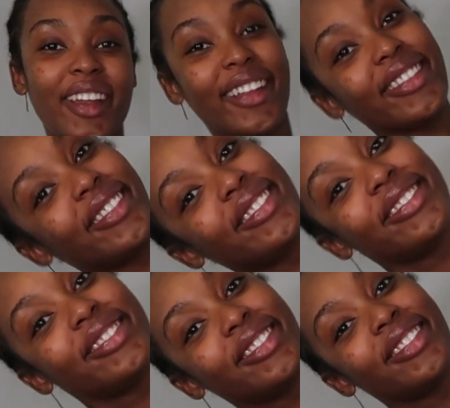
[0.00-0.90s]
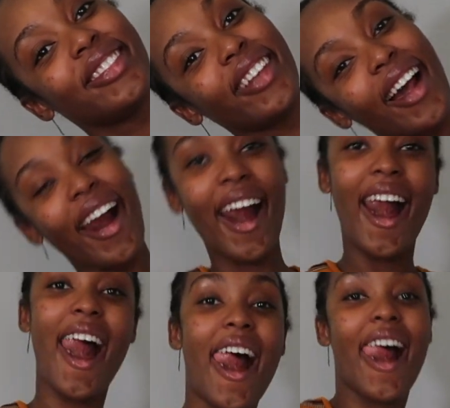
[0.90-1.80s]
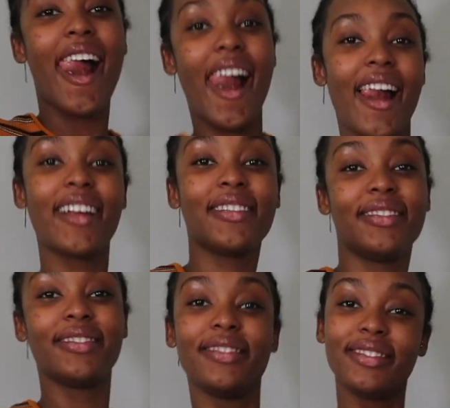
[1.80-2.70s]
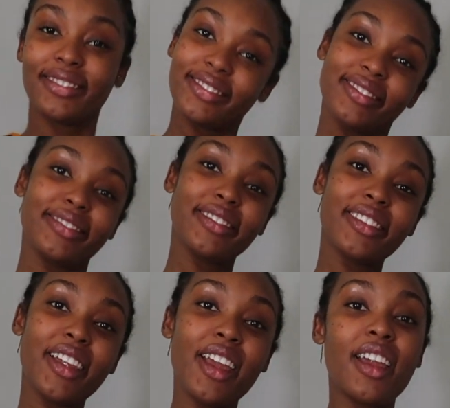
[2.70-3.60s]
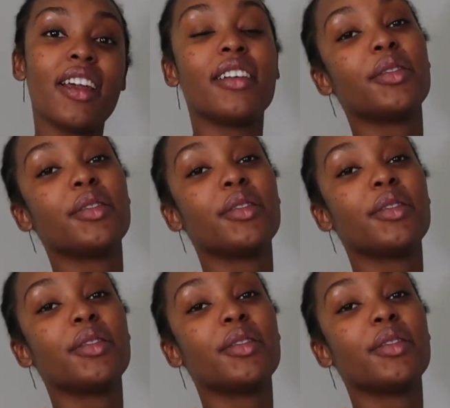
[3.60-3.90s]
What's up, suckers, and welcome back to Everything Courtney. Today I am looking like set it off.